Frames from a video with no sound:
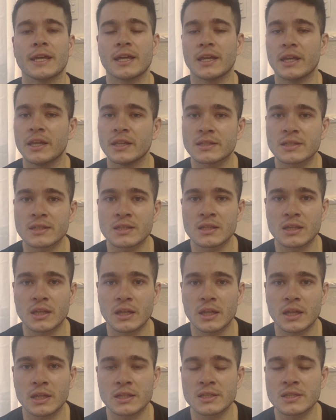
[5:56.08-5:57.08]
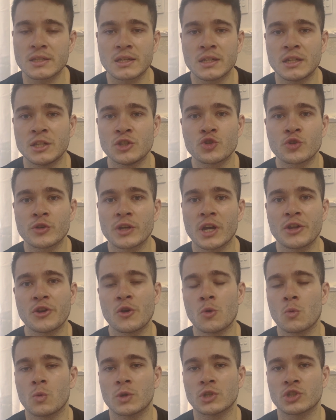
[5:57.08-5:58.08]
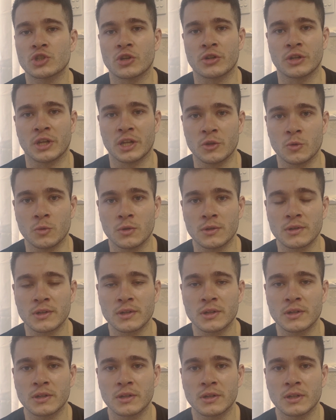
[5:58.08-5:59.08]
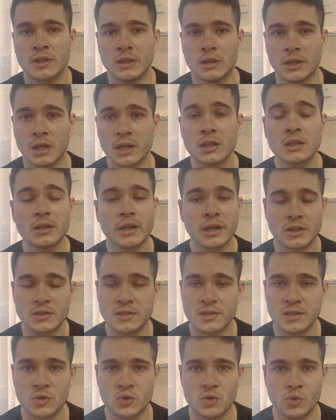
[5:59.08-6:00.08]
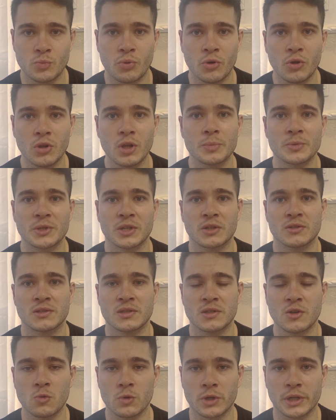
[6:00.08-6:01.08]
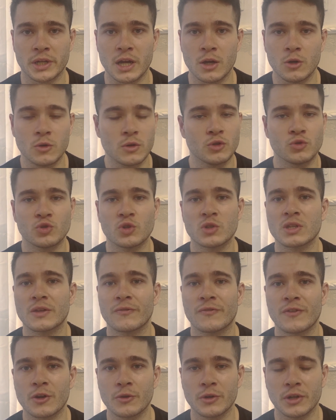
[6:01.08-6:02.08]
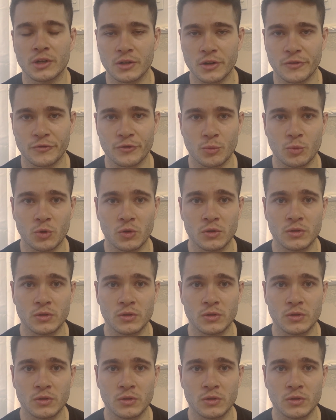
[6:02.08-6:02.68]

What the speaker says: It's an injury I don't wish on anyone. Luckily, I could still do pull-ups, I could still work out. It was just very uncomfortable.